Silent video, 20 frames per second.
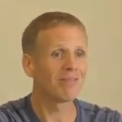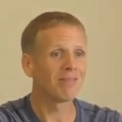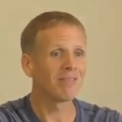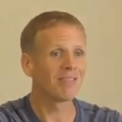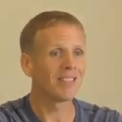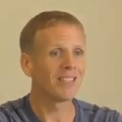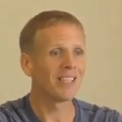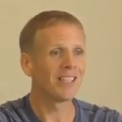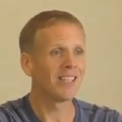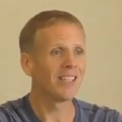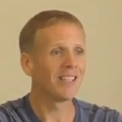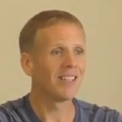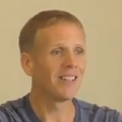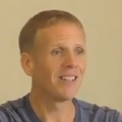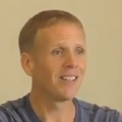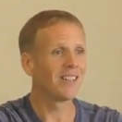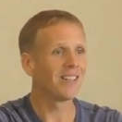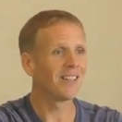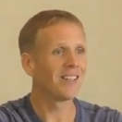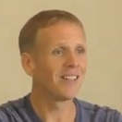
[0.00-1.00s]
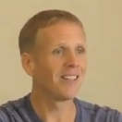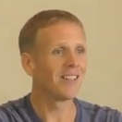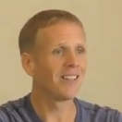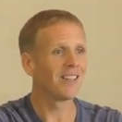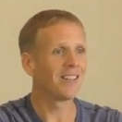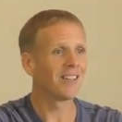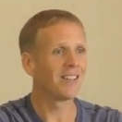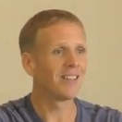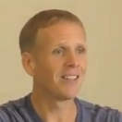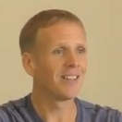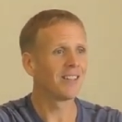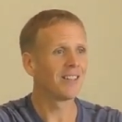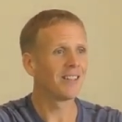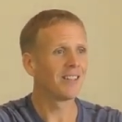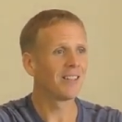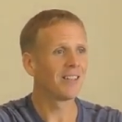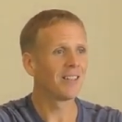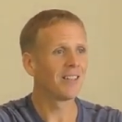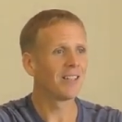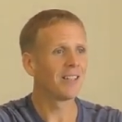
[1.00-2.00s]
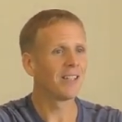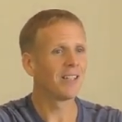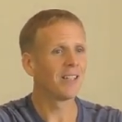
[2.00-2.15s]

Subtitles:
(no one is talking)